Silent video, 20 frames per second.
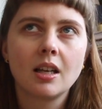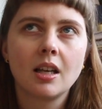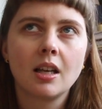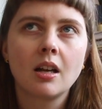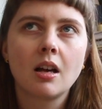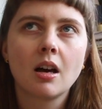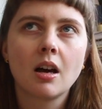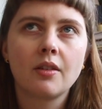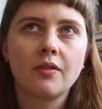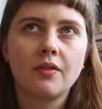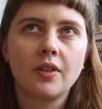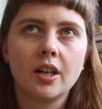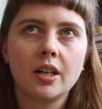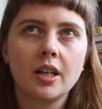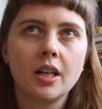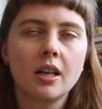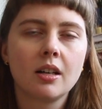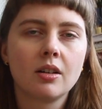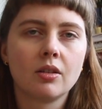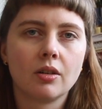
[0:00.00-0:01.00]
it got
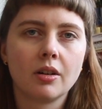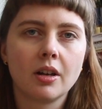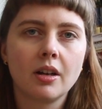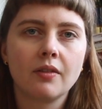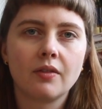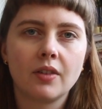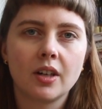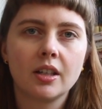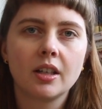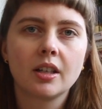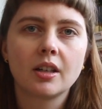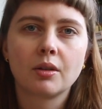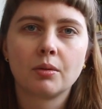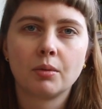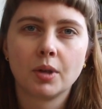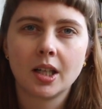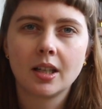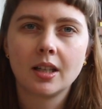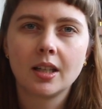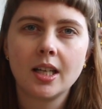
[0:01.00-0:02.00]
very annoying very
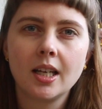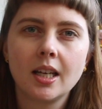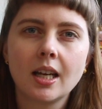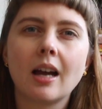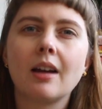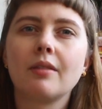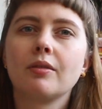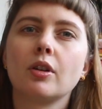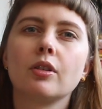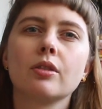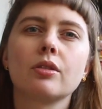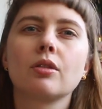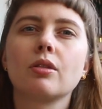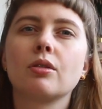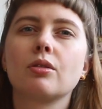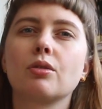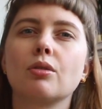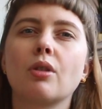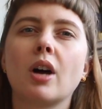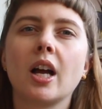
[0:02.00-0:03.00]
quickly. I've also
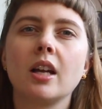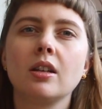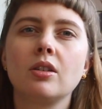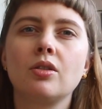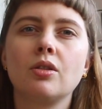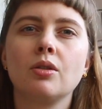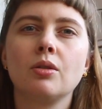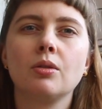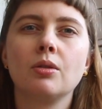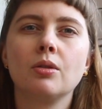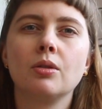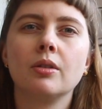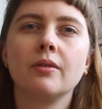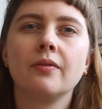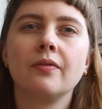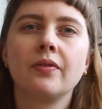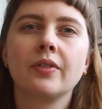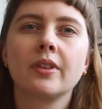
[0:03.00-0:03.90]
tried to